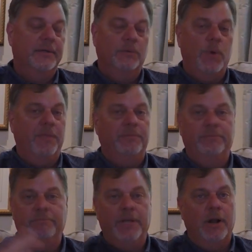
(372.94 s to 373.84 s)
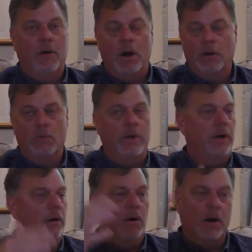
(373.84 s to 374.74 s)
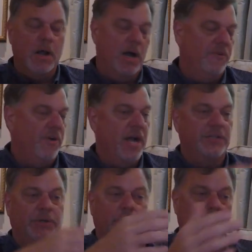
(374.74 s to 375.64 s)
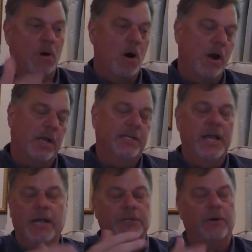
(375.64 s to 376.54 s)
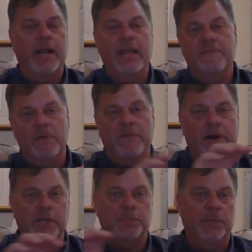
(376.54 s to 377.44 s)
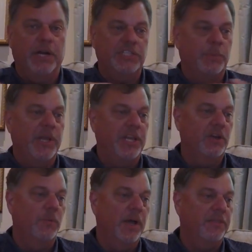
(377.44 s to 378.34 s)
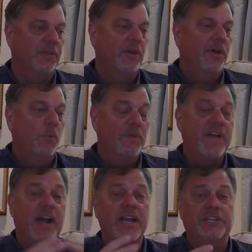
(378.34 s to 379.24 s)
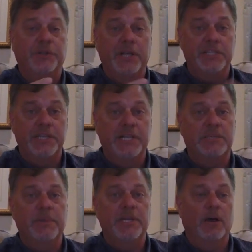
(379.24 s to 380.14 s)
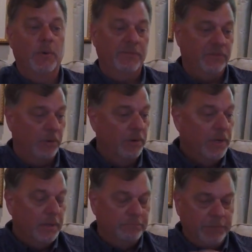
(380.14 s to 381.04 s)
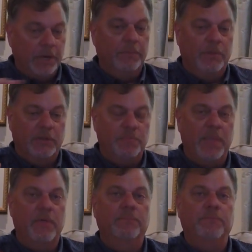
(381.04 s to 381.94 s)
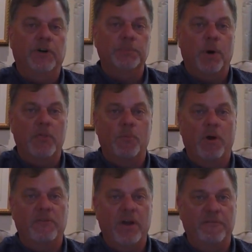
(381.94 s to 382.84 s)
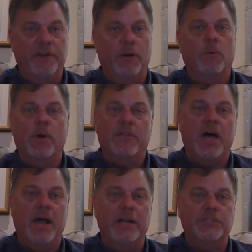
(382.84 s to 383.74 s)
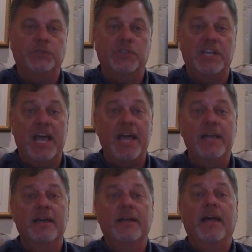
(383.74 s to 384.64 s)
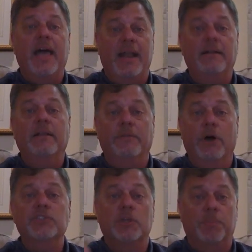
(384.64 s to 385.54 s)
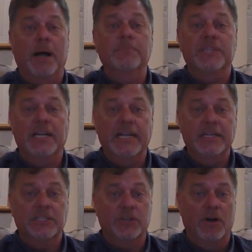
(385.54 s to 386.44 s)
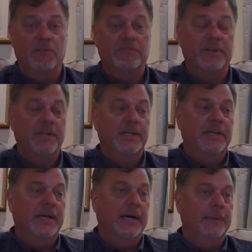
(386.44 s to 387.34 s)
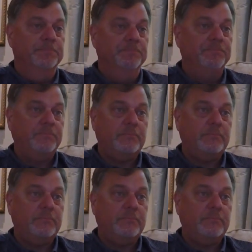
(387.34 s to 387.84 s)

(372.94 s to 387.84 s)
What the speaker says: with our lawyer or our contractor or architect or any of the various players that we deal with, we've got an issue that needs to be dealt with. So spend the first part of the morning trying to figure out what are the hot issues of the day, and those are the problems I need to solve. And